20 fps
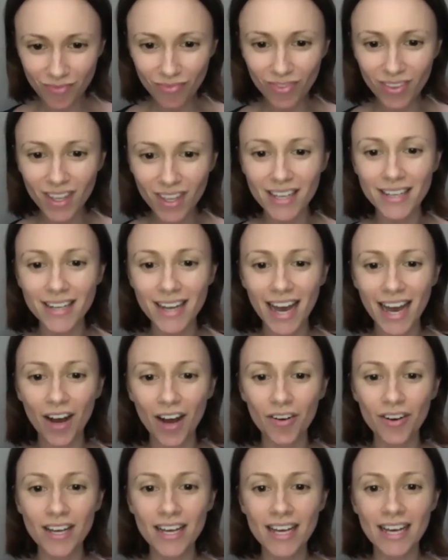
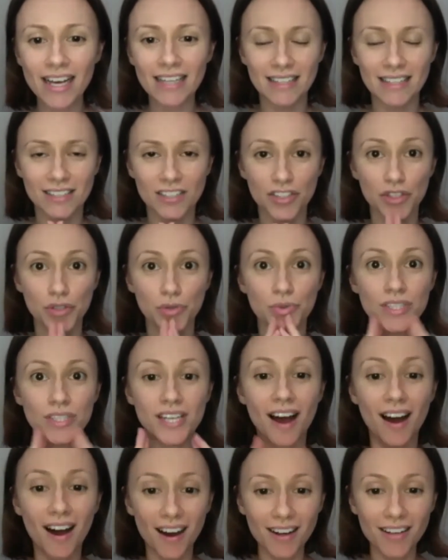Now let's do
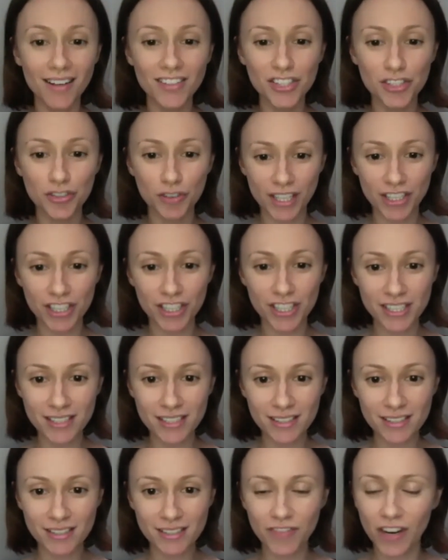tongue
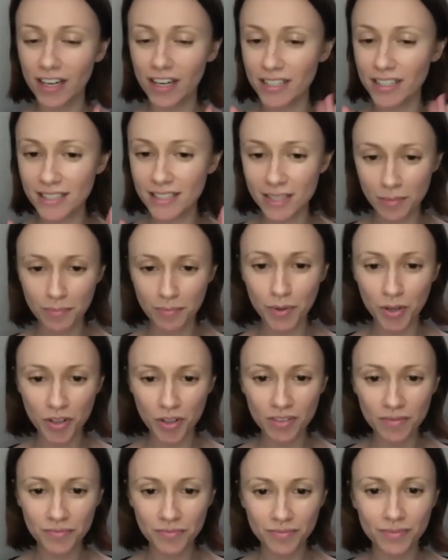stretches. Very
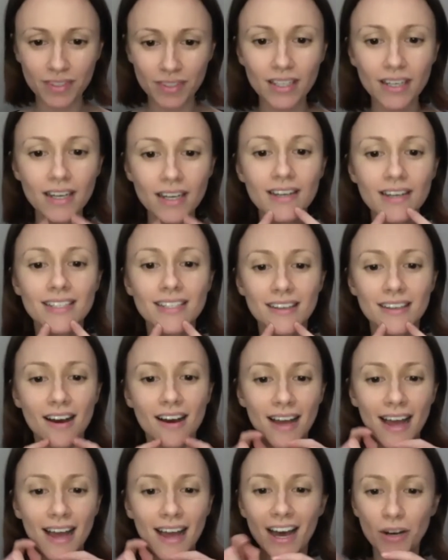simple.
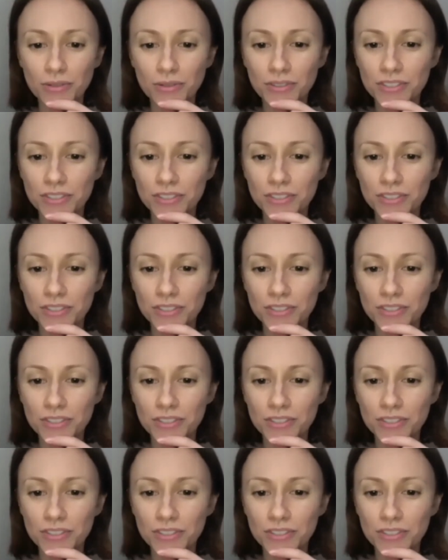Tongue out.